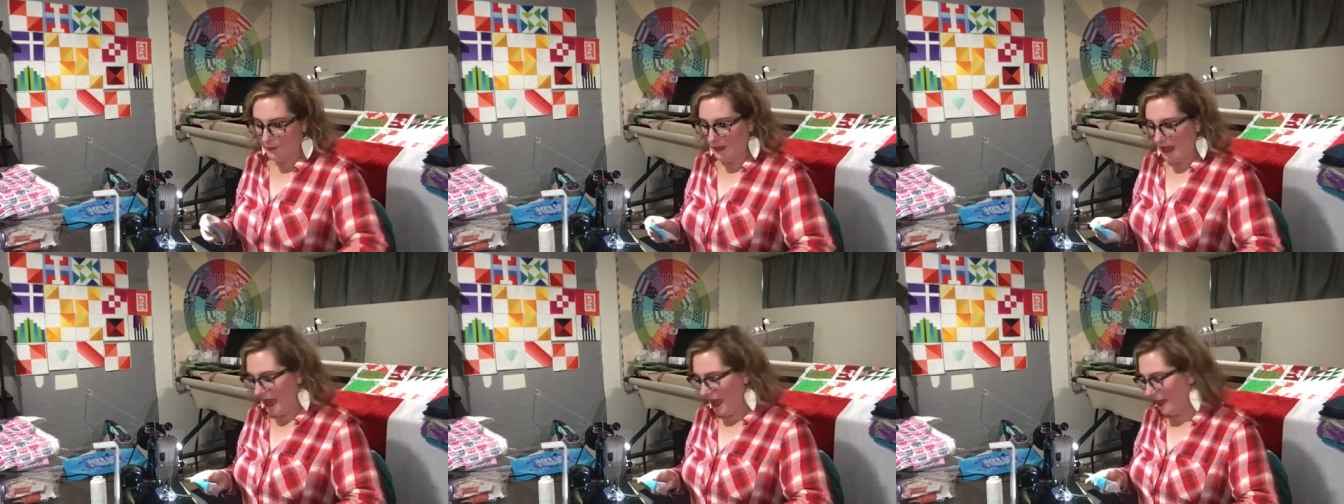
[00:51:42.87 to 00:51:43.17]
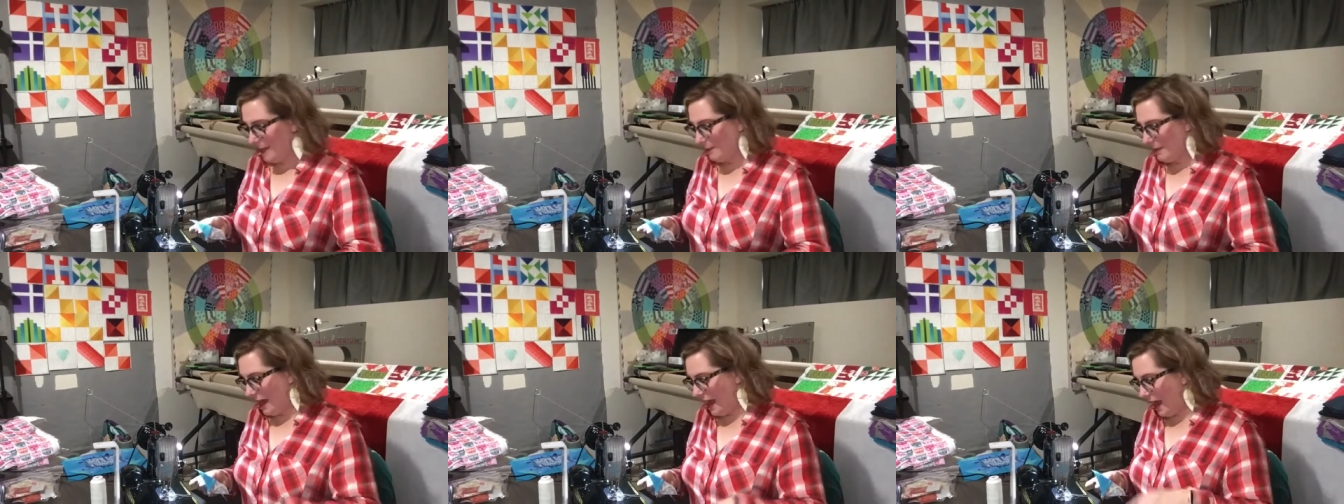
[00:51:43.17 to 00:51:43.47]

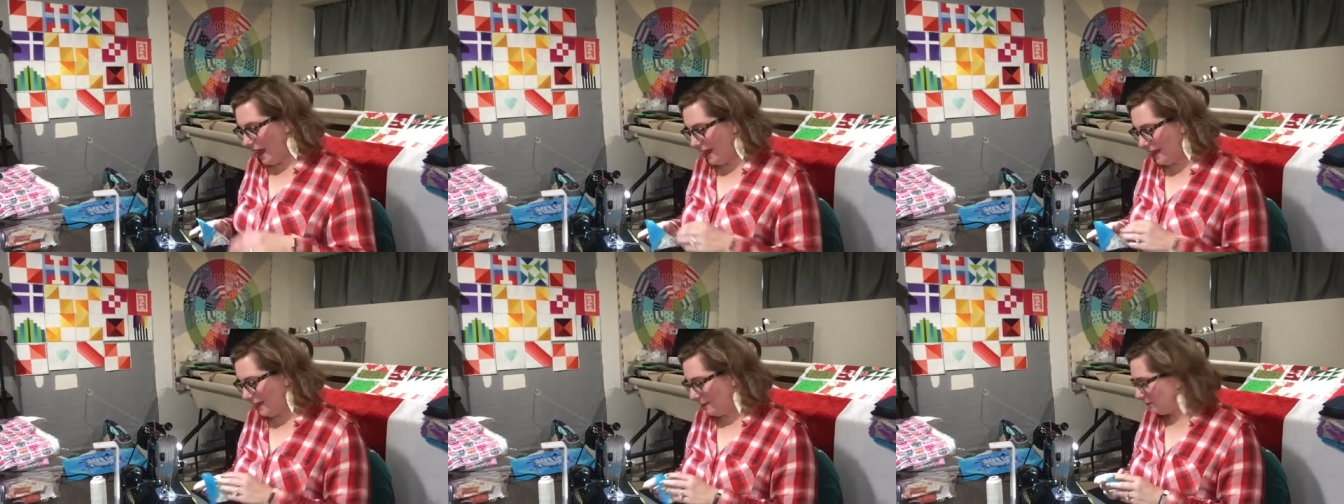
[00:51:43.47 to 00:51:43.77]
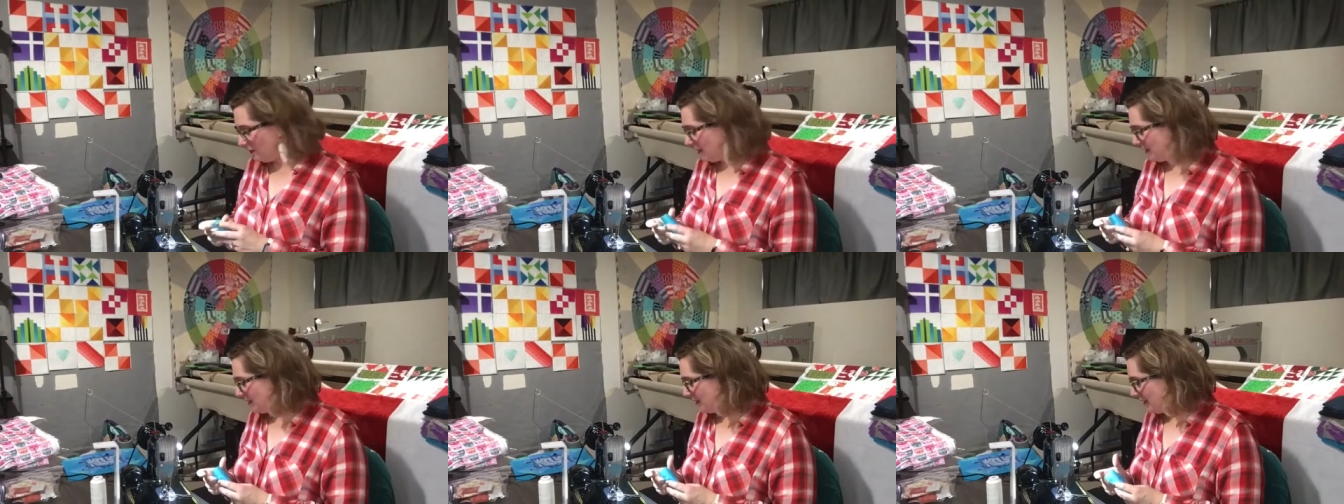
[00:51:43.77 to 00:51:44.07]
I am
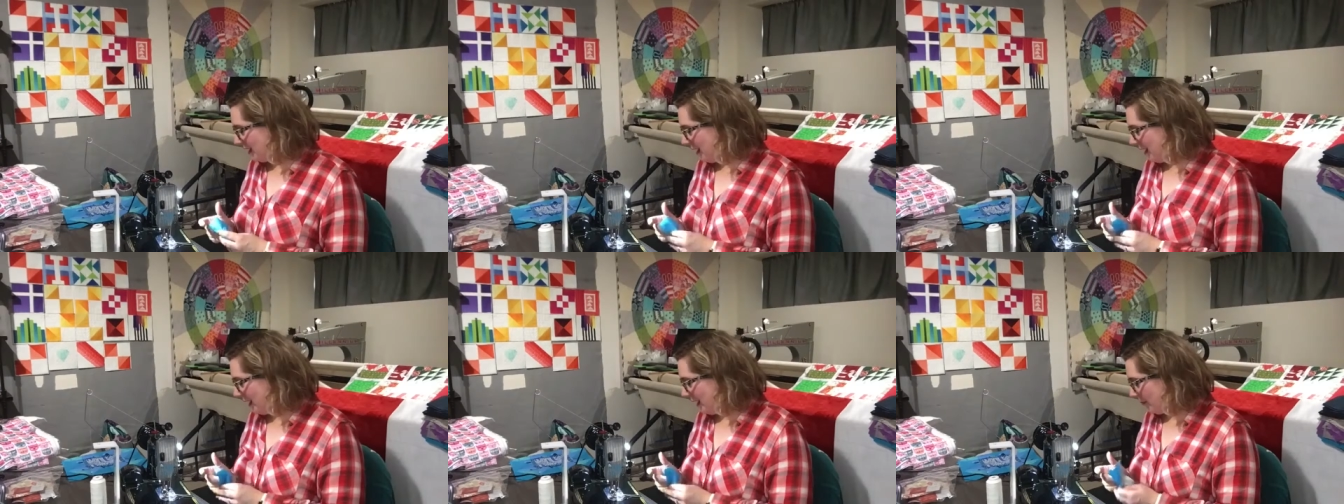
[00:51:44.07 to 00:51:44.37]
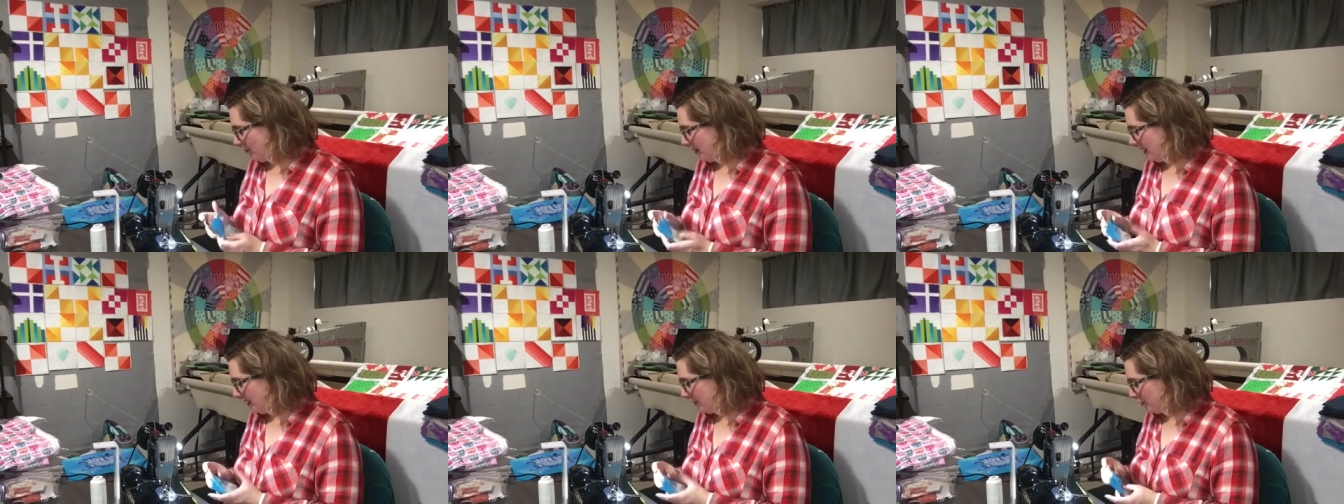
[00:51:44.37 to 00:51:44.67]
just not
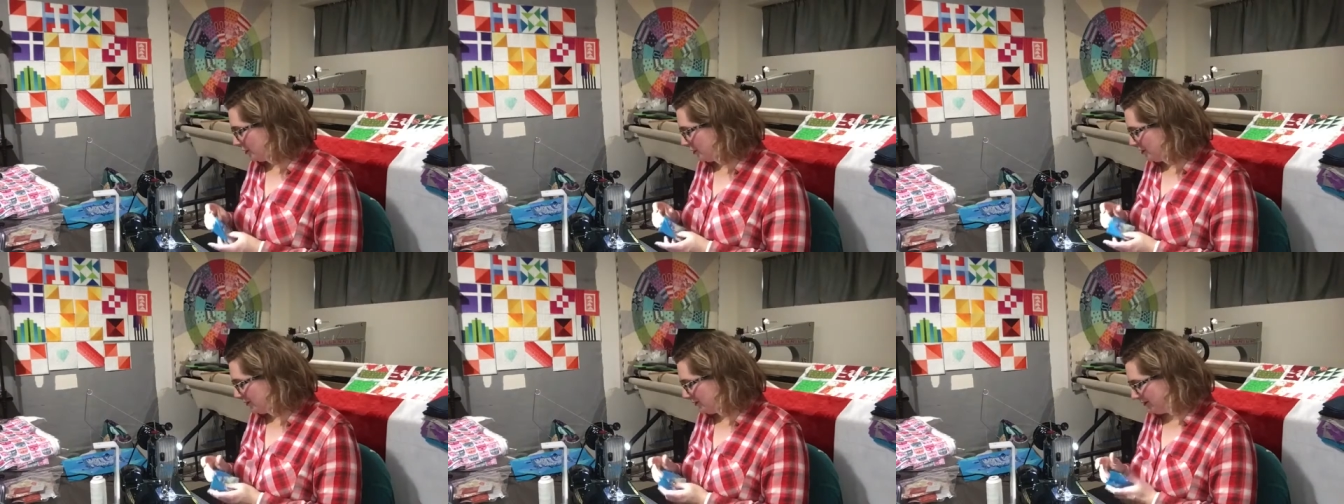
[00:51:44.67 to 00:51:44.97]
a pinner.